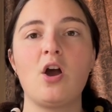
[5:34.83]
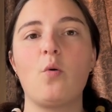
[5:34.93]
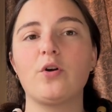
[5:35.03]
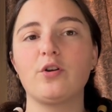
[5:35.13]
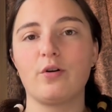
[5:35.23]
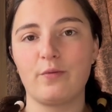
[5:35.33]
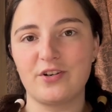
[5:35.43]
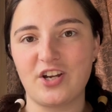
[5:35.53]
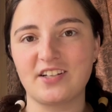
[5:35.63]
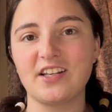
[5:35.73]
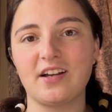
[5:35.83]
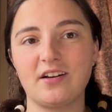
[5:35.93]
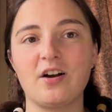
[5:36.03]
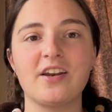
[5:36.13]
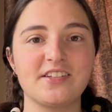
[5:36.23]
when you're rejecting
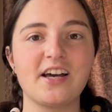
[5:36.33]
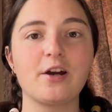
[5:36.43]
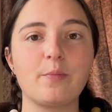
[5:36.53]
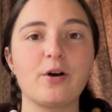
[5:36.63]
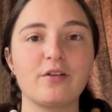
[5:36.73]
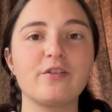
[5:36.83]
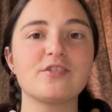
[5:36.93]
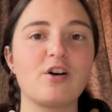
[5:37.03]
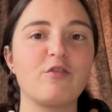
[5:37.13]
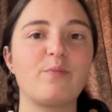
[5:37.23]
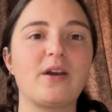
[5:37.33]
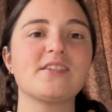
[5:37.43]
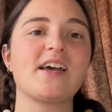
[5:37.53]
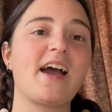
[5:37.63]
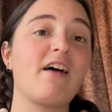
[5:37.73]
an entire part of yourself.
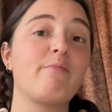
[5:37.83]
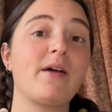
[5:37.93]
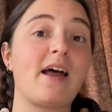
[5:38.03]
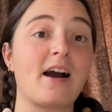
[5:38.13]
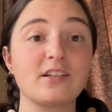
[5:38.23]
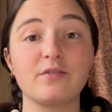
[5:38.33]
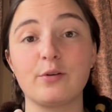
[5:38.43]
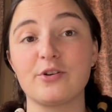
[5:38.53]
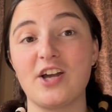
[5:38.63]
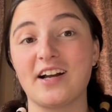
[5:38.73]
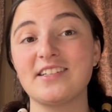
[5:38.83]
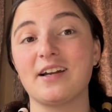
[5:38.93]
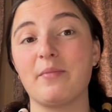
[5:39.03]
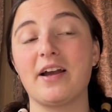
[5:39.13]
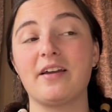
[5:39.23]
Because I have been actively
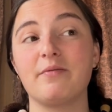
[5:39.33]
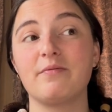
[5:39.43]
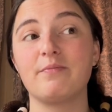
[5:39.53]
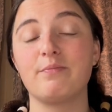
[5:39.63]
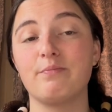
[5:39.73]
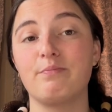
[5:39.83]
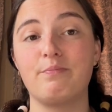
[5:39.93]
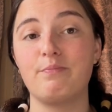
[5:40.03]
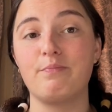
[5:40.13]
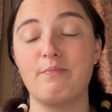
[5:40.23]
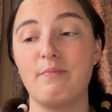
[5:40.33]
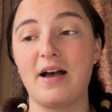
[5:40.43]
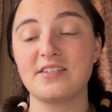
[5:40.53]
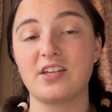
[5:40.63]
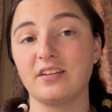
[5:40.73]
rejecting my
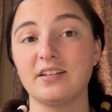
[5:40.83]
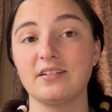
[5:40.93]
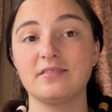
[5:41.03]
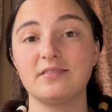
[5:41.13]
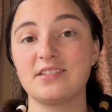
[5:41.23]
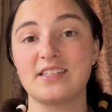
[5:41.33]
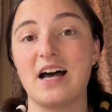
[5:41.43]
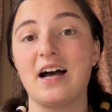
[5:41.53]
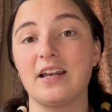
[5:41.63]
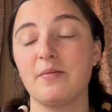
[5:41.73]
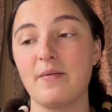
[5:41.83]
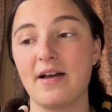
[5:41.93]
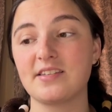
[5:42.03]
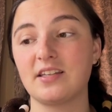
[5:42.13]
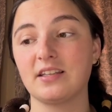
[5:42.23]
masculine side and my
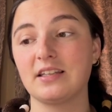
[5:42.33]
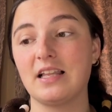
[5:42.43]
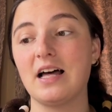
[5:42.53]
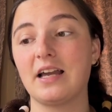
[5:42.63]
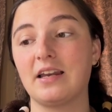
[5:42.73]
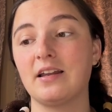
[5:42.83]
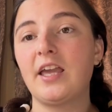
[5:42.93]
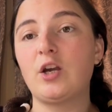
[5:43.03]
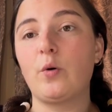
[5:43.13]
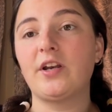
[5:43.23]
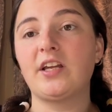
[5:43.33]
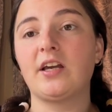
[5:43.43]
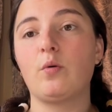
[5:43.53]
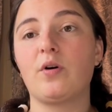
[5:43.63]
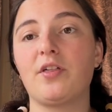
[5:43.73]
masculine line, equating
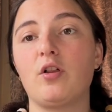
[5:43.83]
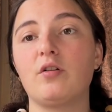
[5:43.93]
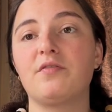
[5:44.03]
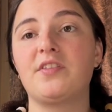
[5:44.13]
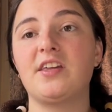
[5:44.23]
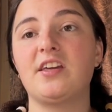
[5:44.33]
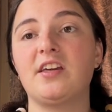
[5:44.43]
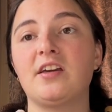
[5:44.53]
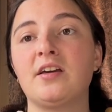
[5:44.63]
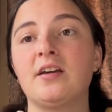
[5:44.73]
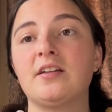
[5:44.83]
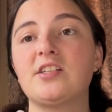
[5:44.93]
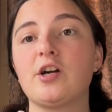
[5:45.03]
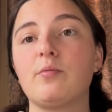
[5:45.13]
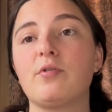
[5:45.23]
it with all of the
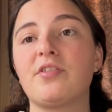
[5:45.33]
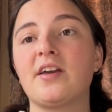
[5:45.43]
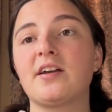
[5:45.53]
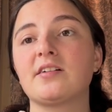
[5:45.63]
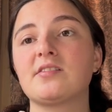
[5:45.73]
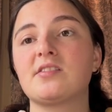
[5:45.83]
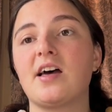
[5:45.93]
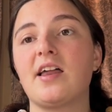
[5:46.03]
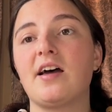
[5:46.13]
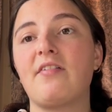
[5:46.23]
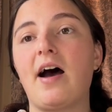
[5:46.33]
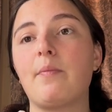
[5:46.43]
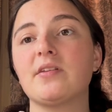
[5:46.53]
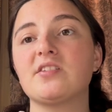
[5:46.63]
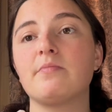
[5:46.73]
terrible things that have
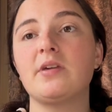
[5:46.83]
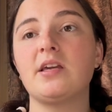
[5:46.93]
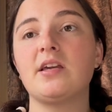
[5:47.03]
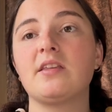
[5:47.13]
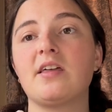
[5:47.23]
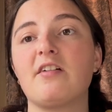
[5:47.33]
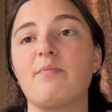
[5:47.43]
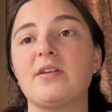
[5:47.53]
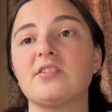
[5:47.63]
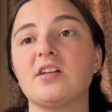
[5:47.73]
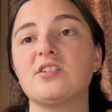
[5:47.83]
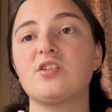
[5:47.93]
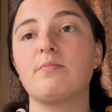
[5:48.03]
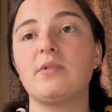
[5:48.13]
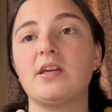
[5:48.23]
happened to me and that have been done
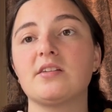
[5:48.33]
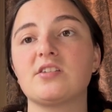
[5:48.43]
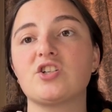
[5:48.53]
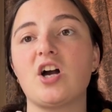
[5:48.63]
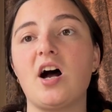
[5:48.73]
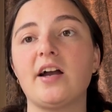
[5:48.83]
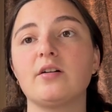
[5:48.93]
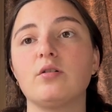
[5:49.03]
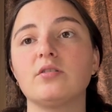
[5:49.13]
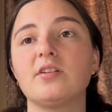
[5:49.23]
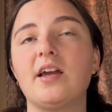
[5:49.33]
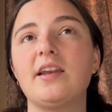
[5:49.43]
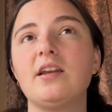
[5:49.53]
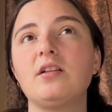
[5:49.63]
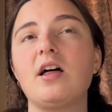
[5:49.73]
to me as a child.
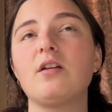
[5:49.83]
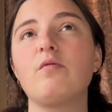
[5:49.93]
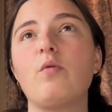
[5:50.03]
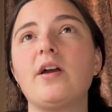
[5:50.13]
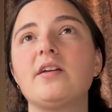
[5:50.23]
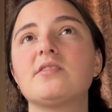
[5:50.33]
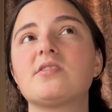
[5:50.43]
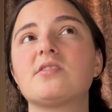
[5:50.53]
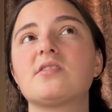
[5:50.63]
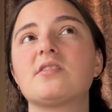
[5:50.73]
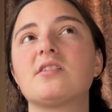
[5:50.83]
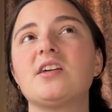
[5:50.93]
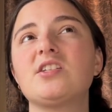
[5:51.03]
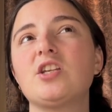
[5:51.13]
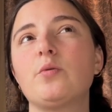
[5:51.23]
And in a lot of ways,
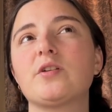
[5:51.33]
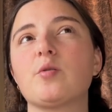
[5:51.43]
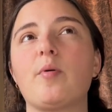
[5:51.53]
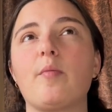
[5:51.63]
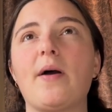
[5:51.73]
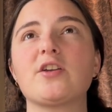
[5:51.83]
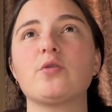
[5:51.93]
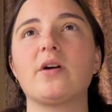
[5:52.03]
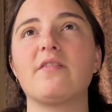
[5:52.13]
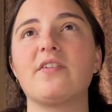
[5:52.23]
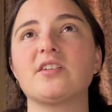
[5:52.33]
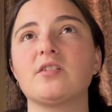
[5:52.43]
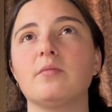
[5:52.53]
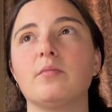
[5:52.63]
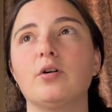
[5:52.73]
continuing to perpetuate a
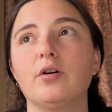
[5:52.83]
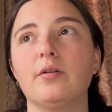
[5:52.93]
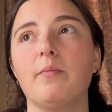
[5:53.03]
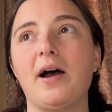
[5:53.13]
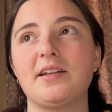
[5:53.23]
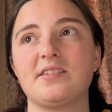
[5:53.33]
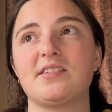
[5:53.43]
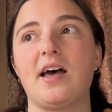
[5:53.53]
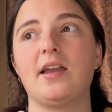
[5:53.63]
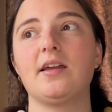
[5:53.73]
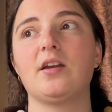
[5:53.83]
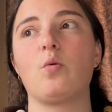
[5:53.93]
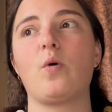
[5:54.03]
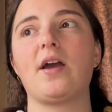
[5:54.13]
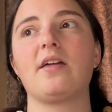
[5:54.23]
victimhood mindset in a
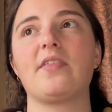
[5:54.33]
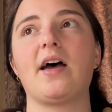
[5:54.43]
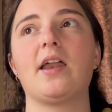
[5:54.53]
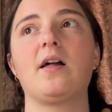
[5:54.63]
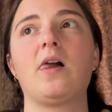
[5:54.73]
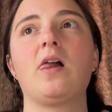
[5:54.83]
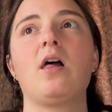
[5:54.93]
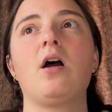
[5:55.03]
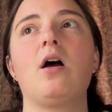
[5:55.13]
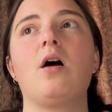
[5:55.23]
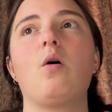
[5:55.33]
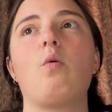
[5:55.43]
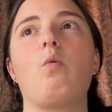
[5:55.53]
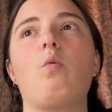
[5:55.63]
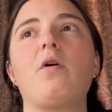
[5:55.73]
way that
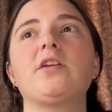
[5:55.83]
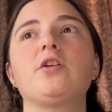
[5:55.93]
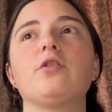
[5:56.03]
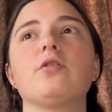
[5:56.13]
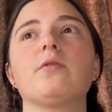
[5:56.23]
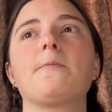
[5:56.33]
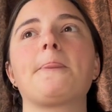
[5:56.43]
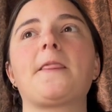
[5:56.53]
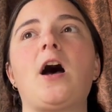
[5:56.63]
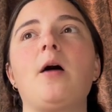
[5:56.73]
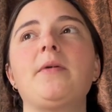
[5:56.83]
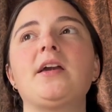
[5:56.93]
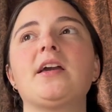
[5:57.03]
when you're coming